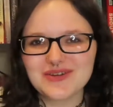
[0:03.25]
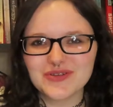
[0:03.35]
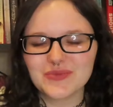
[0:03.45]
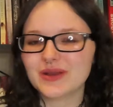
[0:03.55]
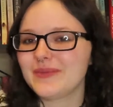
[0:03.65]

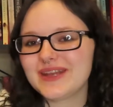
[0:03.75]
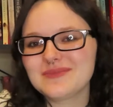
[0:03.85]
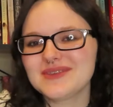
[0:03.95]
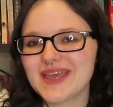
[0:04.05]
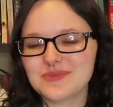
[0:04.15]
everyone, my
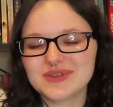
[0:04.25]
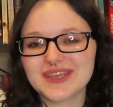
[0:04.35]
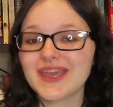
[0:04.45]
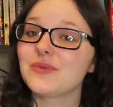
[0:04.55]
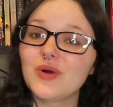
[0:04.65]
name is
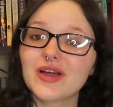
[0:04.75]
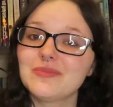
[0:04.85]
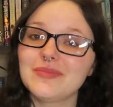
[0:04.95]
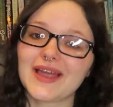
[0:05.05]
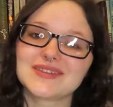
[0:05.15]
Ebony and welcome
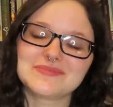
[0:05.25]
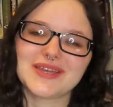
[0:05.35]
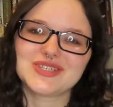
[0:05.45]
back to my